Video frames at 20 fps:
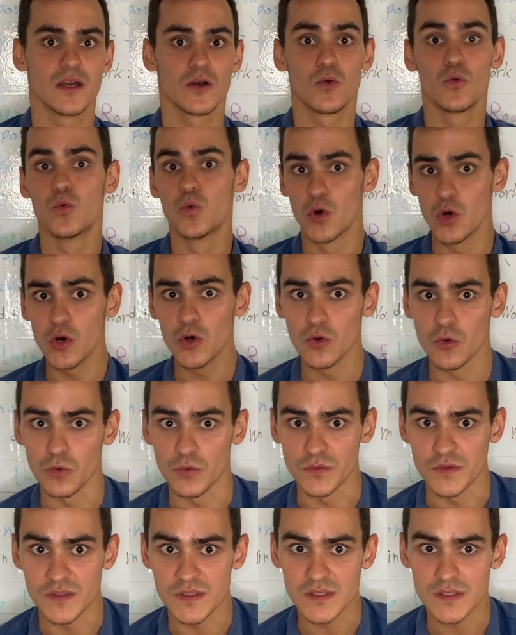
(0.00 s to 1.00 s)

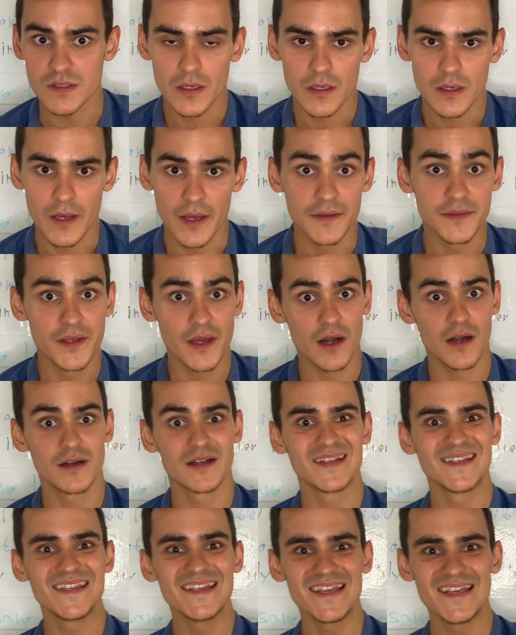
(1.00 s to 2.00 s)
wounds and their
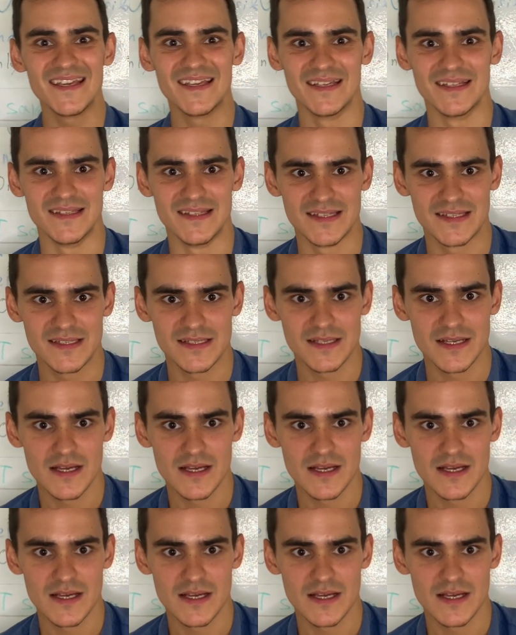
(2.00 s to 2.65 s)
needs